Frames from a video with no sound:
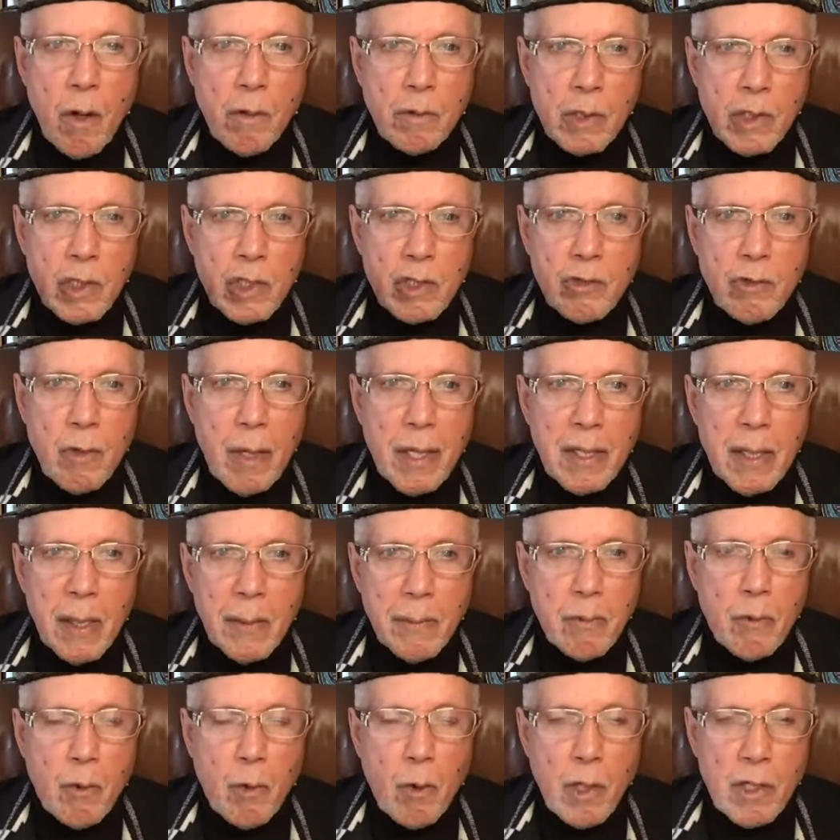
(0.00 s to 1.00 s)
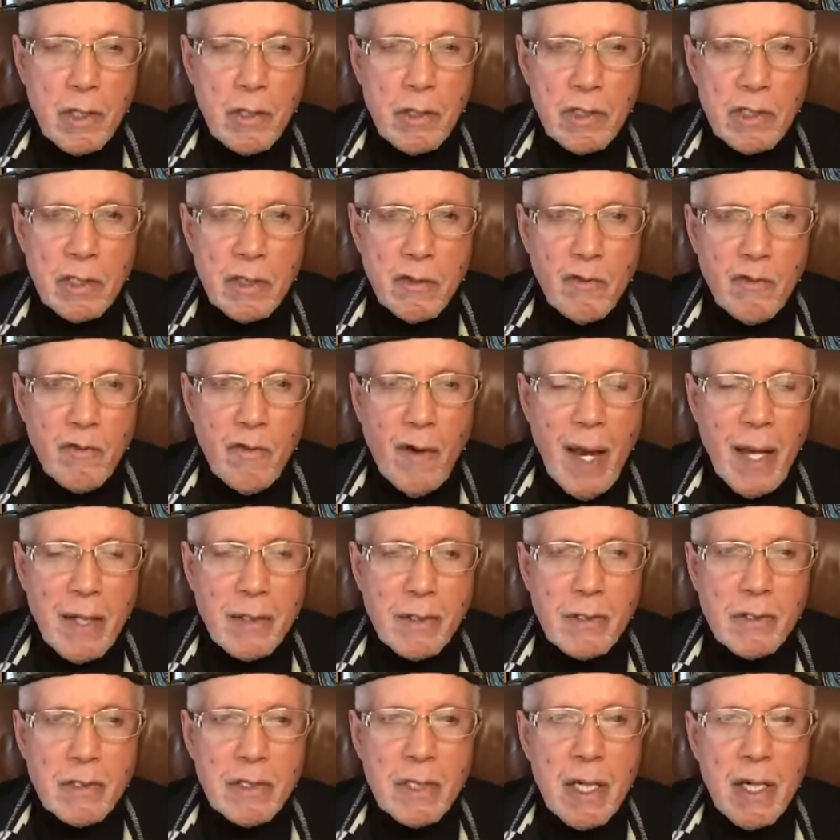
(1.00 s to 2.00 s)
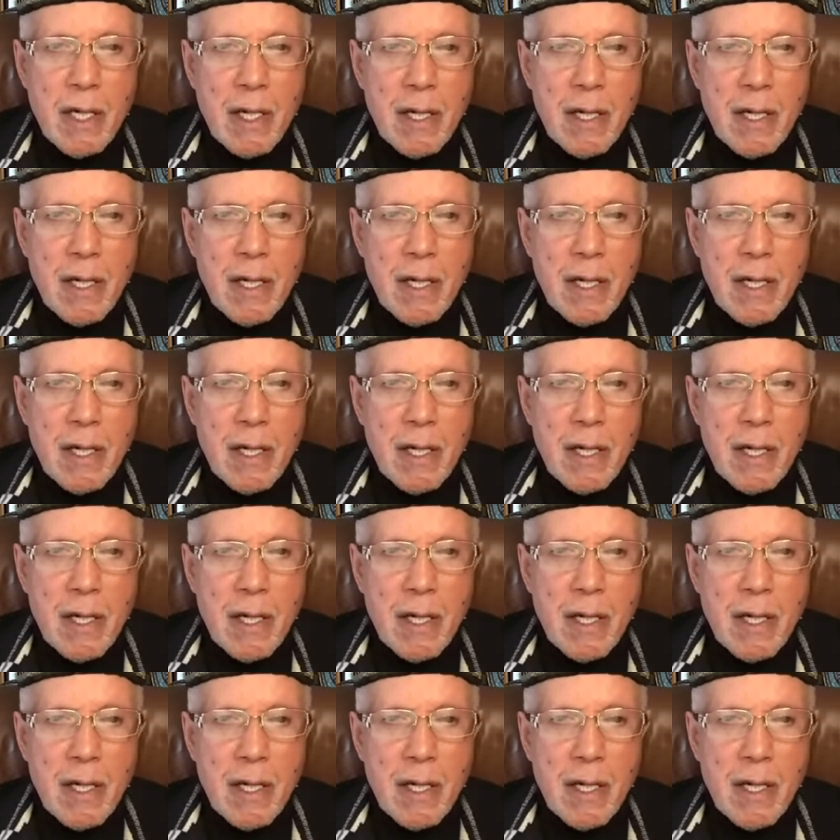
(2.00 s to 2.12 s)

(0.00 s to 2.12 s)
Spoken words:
were straight up warriors and fighters.